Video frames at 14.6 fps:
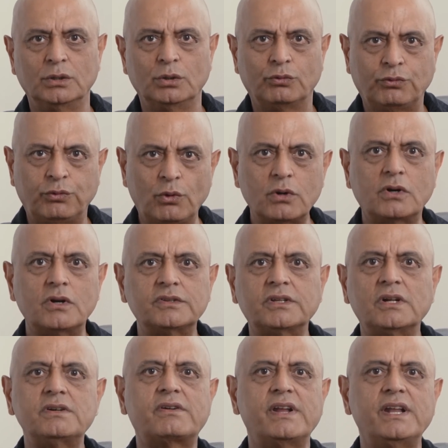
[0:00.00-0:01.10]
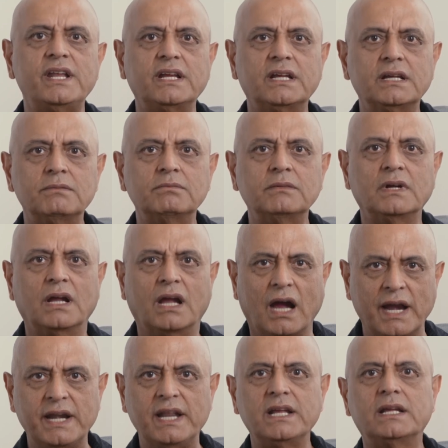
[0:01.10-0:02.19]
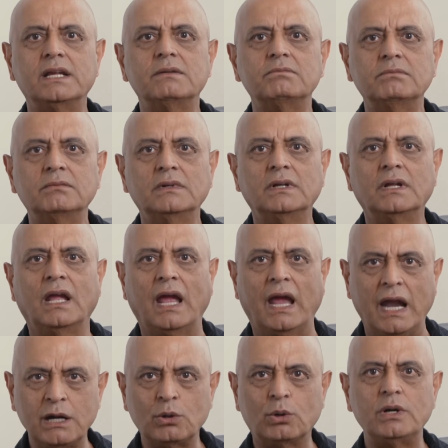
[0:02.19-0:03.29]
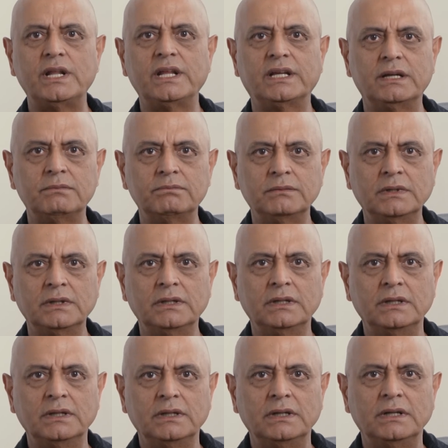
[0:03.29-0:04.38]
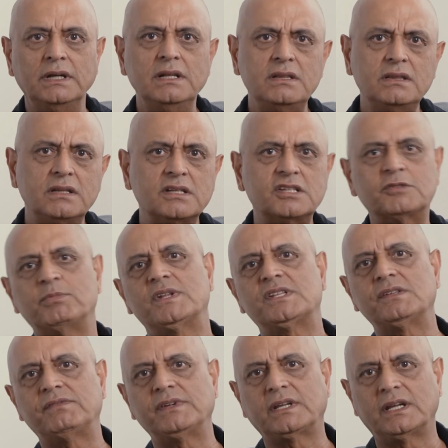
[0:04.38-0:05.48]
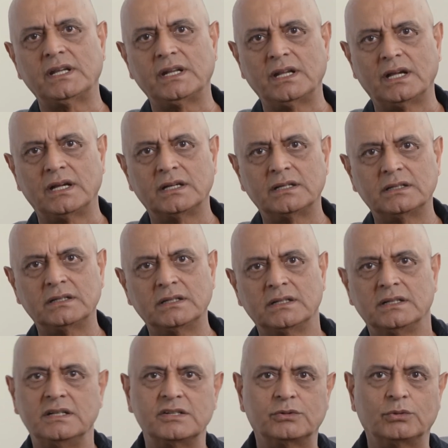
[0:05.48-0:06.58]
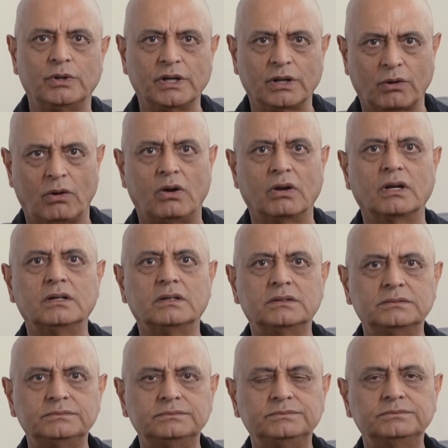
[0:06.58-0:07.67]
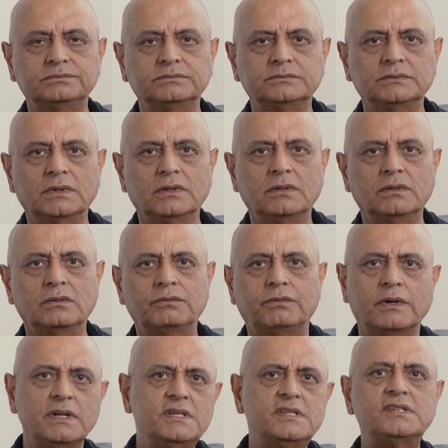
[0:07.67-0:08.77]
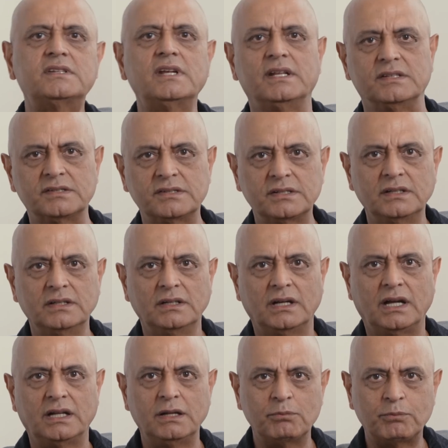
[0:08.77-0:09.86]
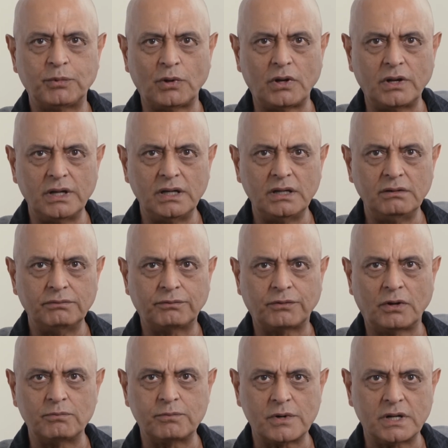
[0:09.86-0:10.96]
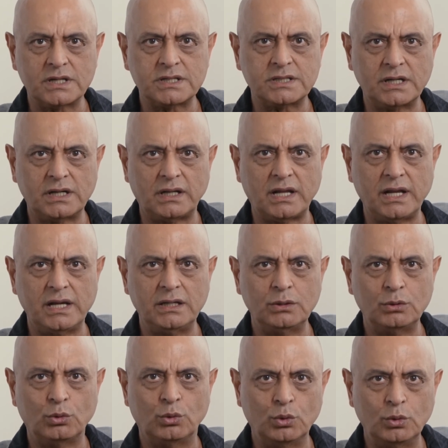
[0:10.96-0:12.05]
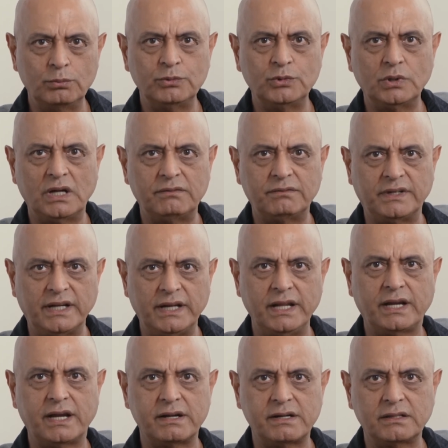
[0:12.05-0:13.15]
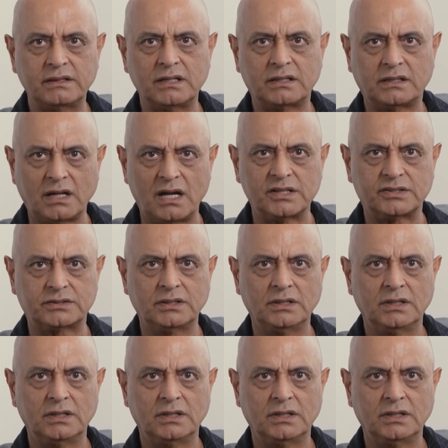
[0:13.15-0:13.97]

focus on training him, guiding him, hand-holding him in the specific area he is going wrong. For instance, an employee from production line whom you have delegated the task